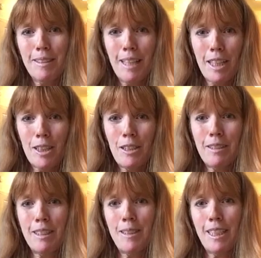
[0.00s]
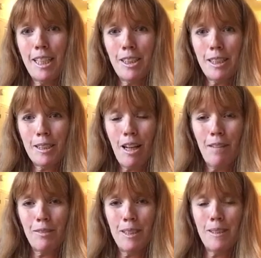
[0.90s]
Last year at the DHS
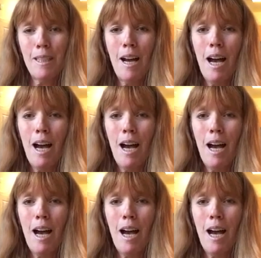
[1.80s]
conference,